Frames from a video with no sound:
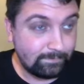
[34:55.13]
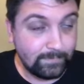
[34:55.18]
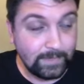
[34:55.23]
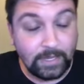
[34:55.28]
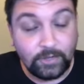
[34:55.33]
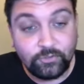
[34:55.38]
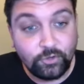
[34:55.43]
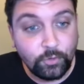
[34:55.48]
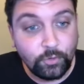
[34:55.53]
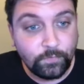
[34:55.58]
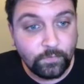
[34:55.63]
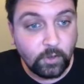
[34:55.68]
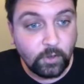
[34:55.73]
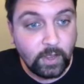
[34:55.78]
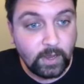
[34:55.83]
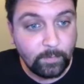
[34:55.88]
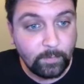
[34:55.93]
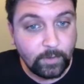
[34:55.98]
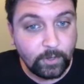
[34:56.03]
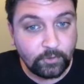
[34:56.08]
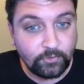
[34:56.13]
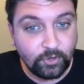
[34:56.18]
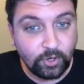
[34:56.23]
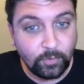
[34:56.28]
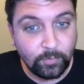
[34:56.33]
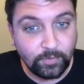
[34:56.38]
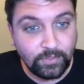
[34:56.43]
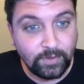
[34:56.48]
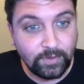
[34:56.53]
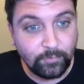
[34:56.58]
issue, for the lack of better
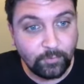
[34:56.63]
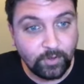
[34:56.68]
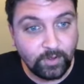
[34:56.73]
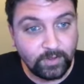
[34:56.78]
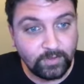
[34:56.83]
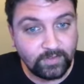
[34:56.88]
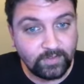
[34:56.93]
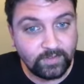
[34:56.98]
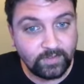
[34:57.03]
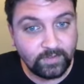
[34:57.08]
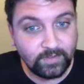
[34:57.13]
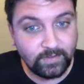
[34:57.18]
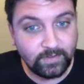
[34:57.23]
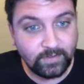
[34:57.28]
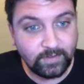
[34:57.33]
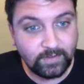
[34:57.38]
term, with him was?